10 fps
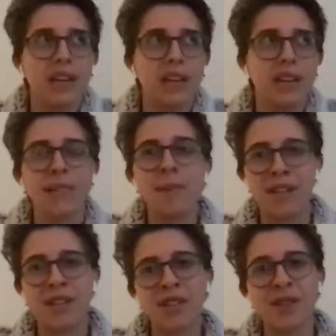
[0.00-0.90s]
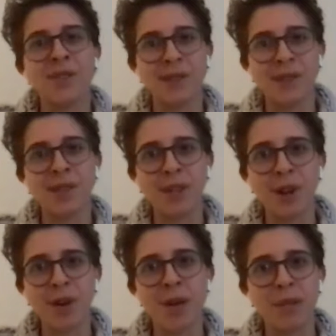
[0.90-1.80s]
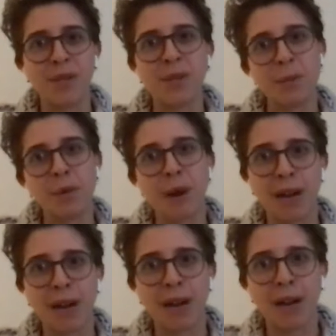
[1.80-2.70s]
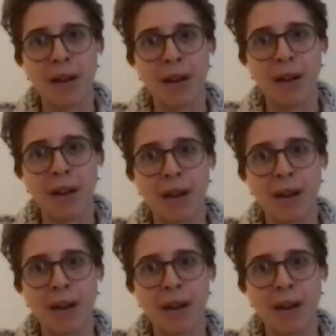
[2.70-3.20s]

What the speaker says: like especially for your first co-op, it's super recommended to